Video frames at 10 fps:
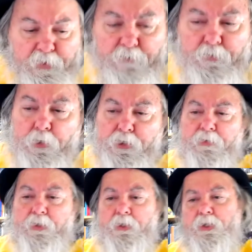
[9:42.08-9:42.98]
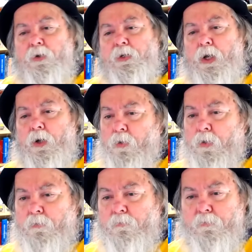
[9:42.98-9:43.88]
For those of you that don't know,
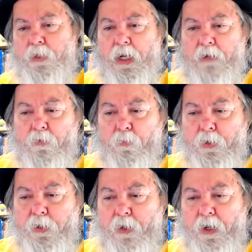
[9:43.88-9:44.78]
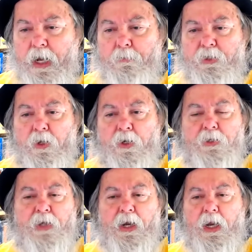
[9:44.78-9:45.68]
that haven't worked in the lab as long
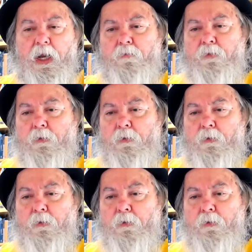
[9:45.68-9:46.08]
as I have,